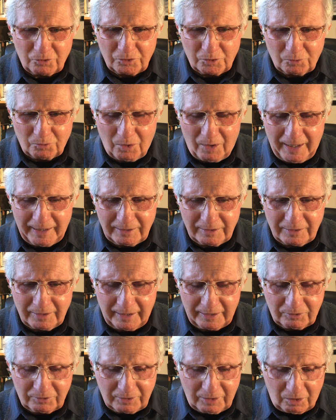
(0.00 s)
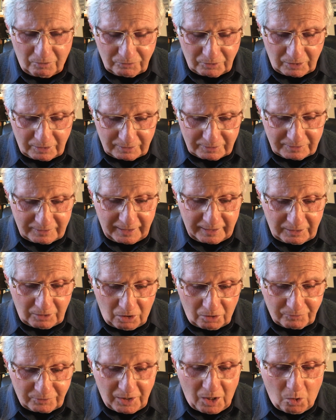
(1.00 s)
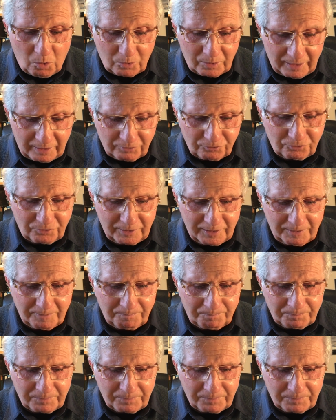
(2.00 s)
or the right and they could take over the whole country.